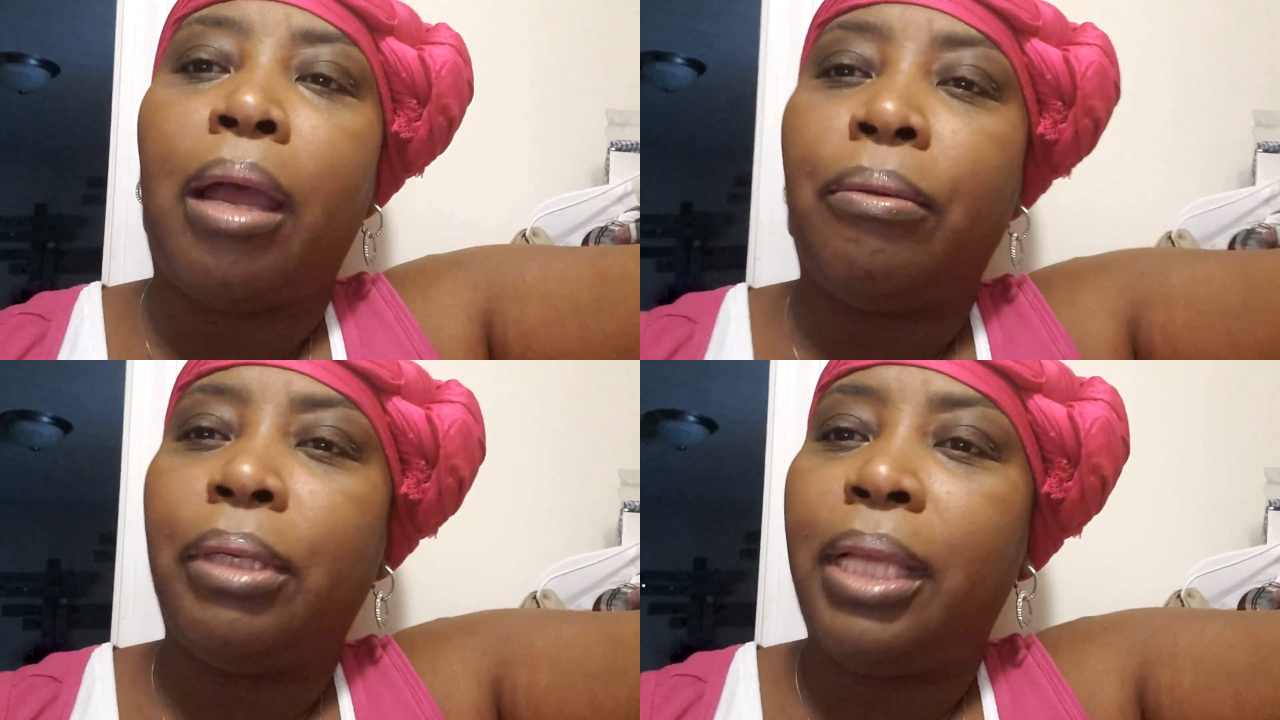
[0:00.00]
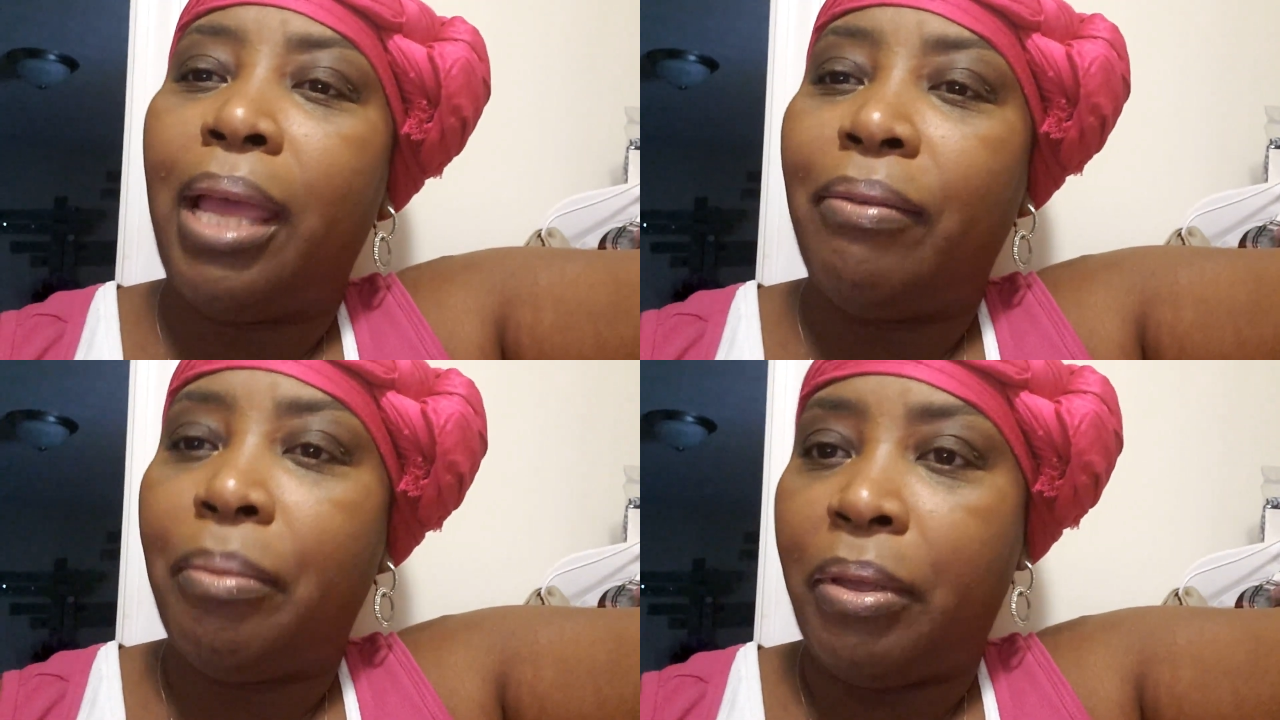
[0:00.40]
I really
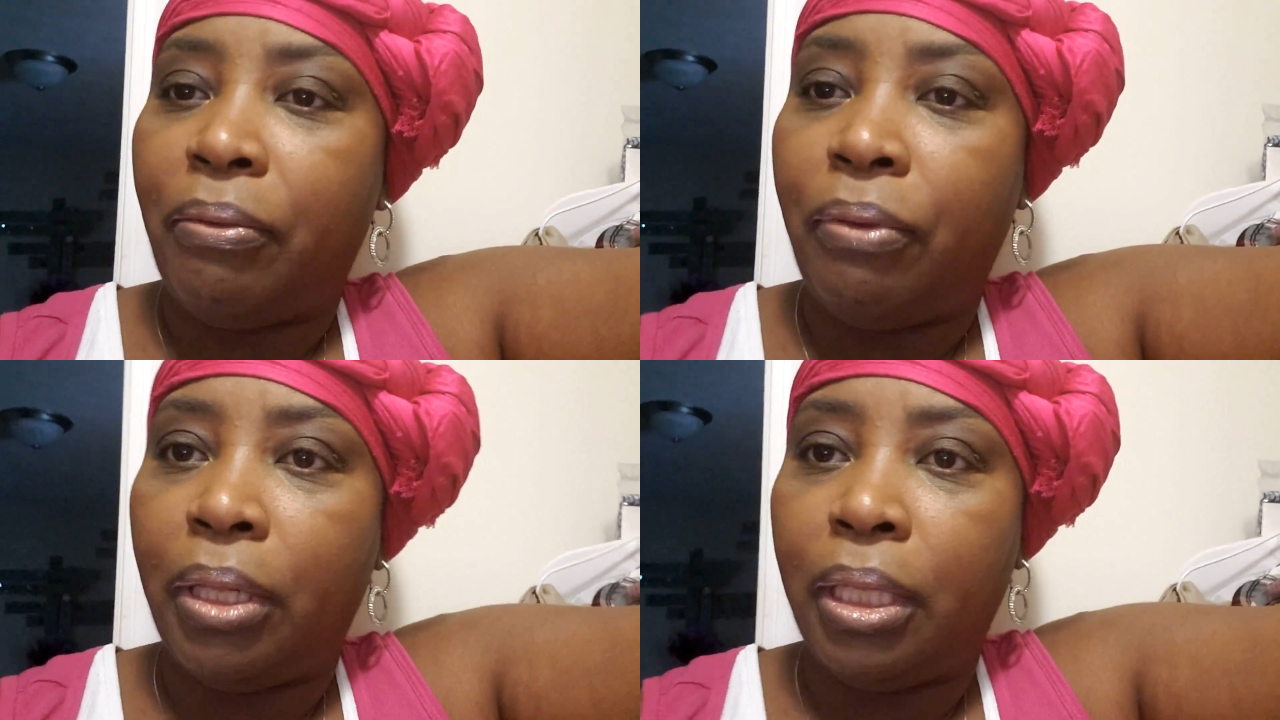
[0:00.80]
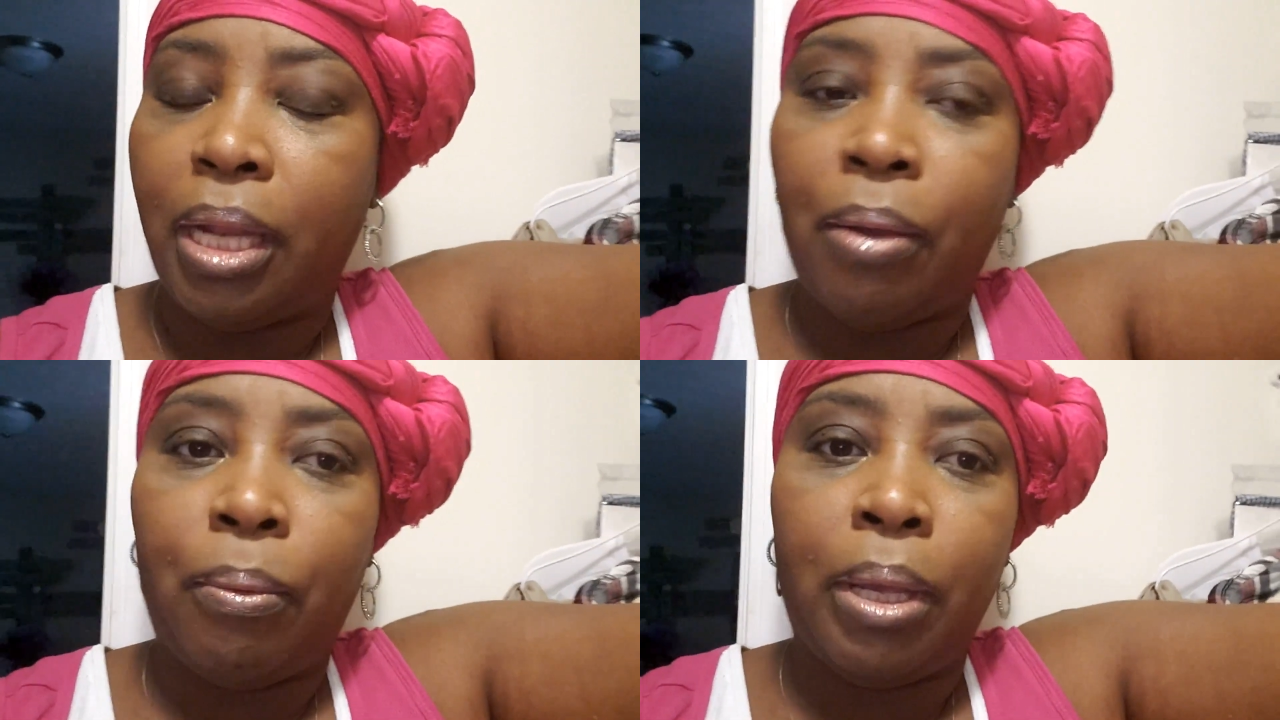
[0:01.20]
haven't been
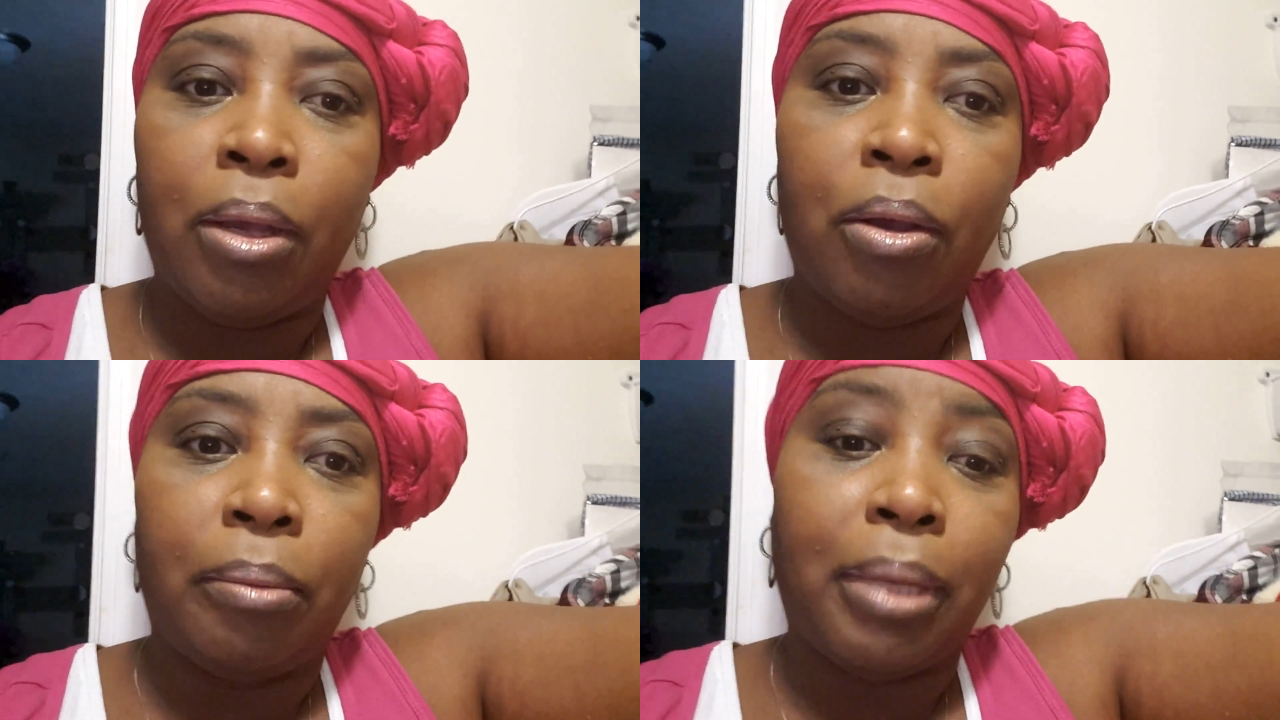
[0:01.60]
feeling that well.